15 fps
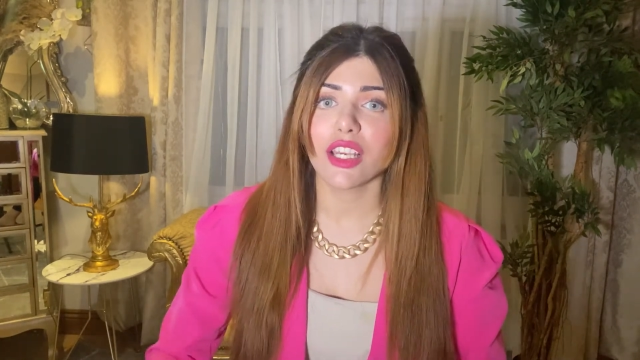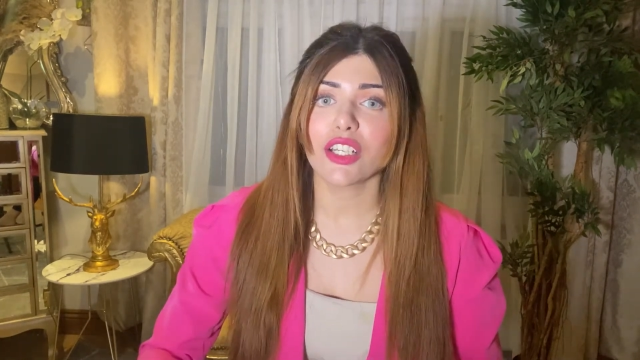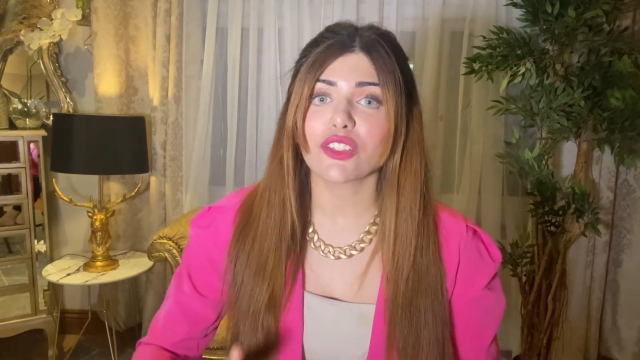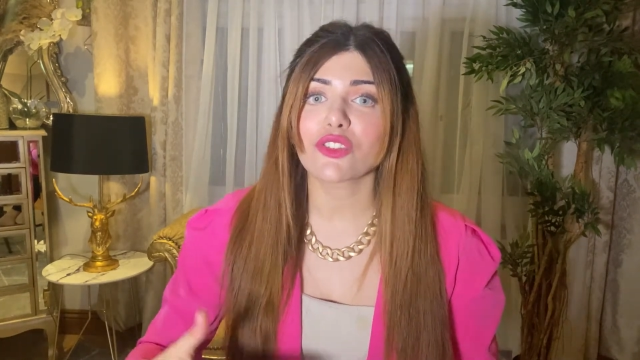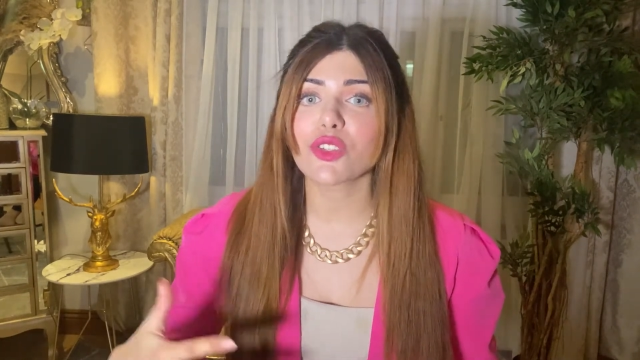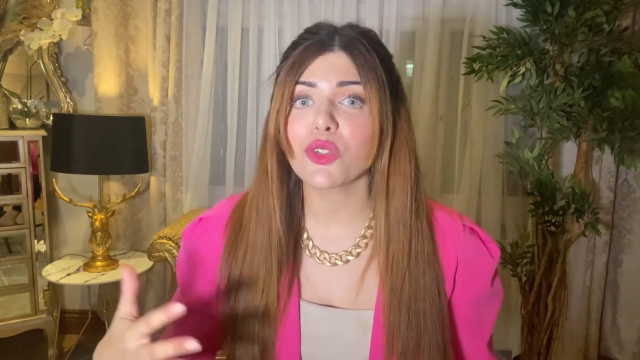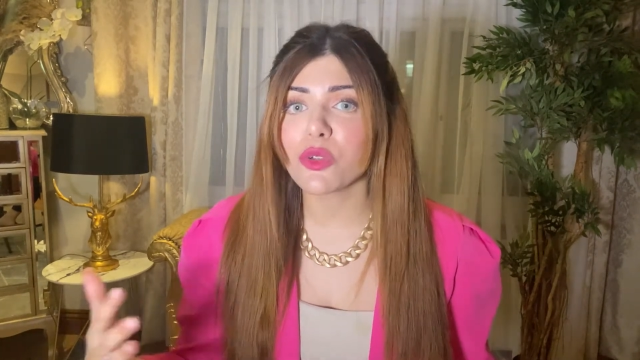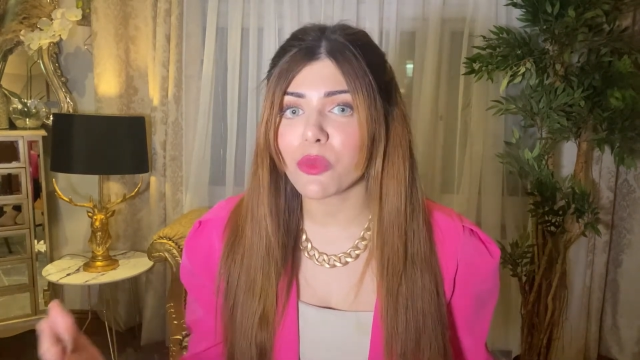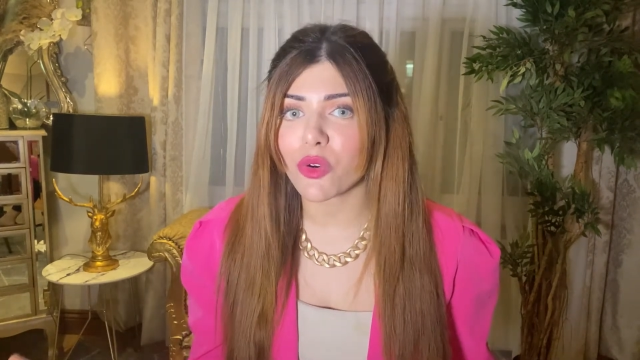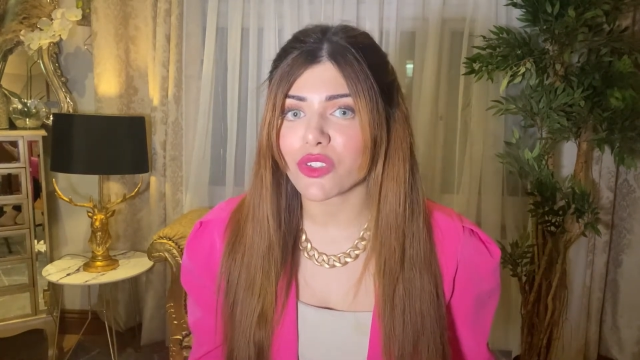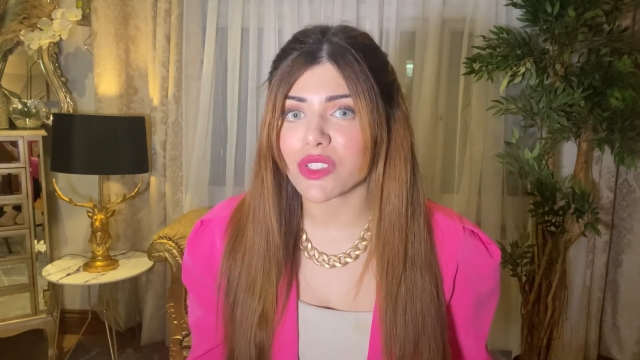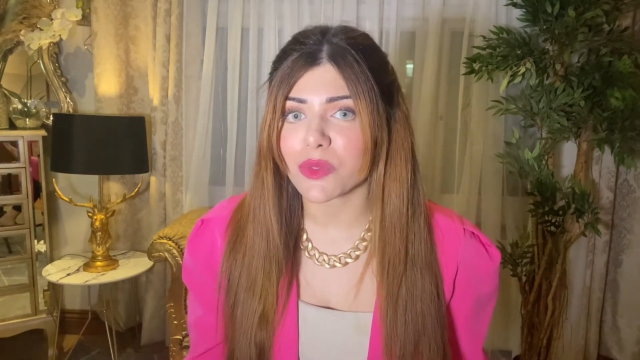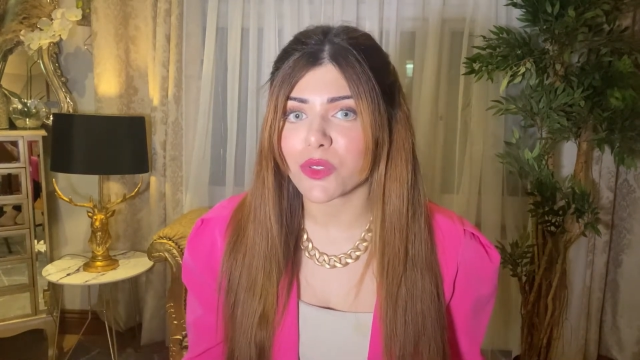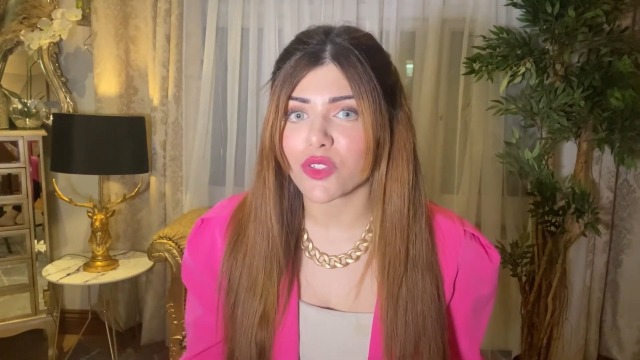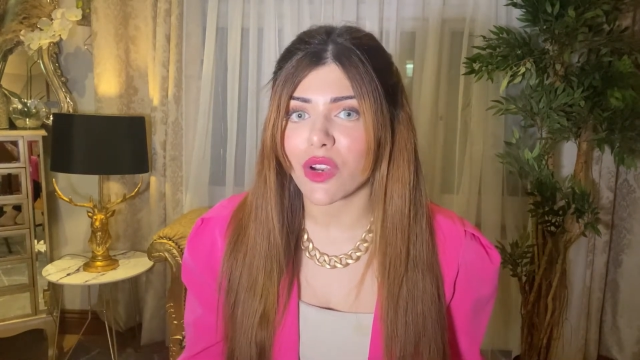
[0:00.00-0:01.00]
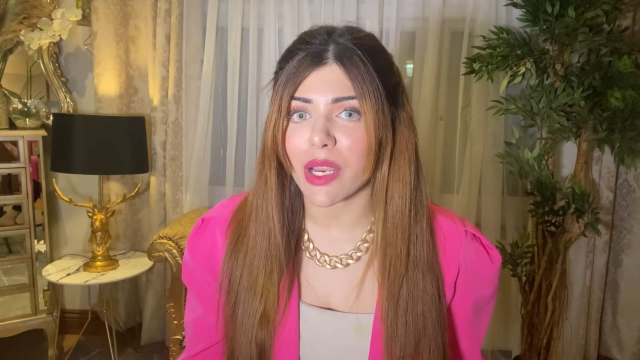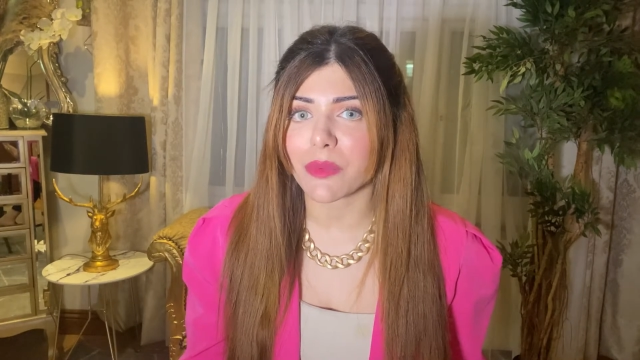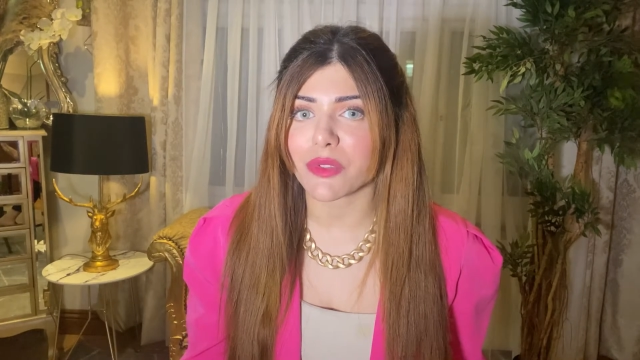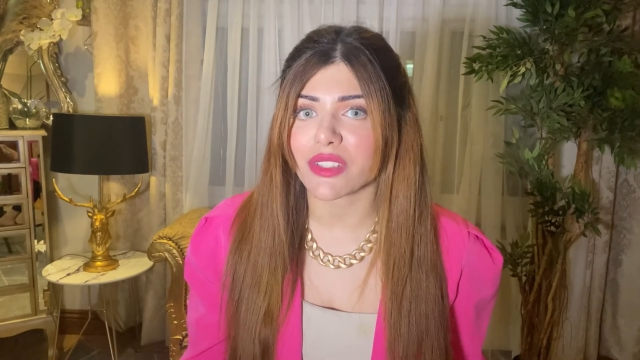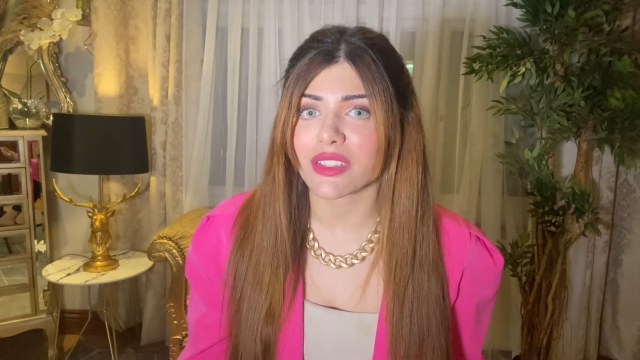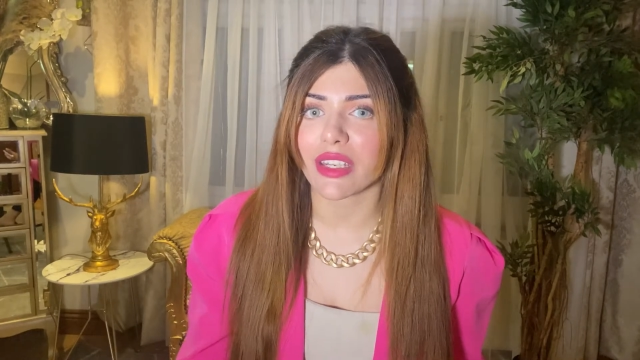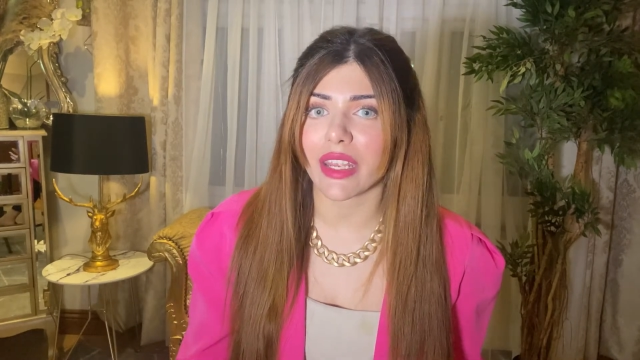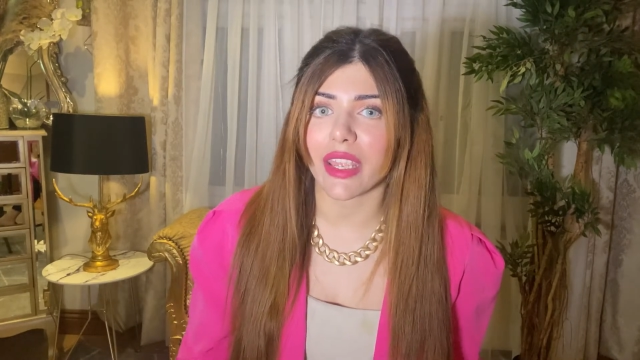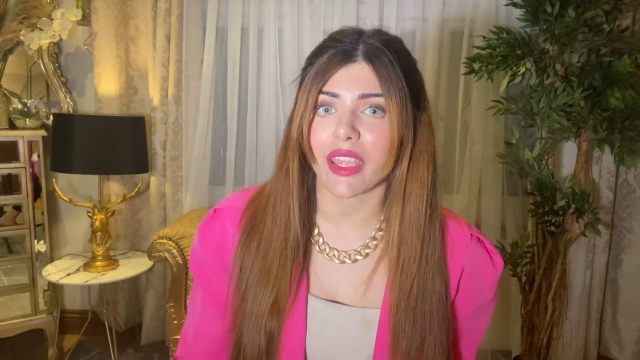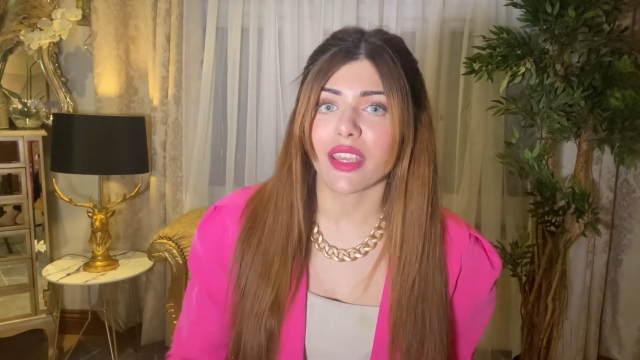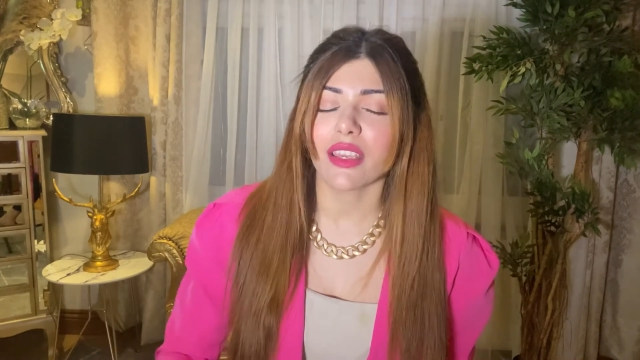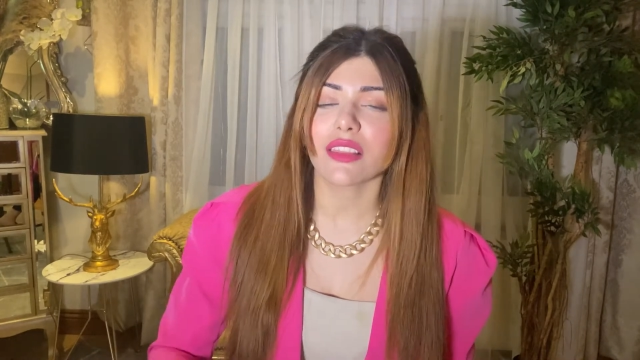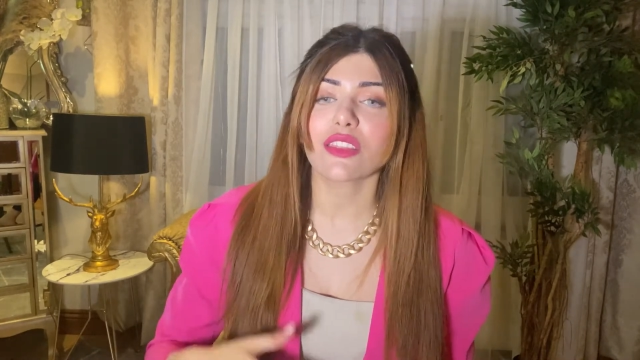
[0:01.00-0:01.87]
2 more subscribers today,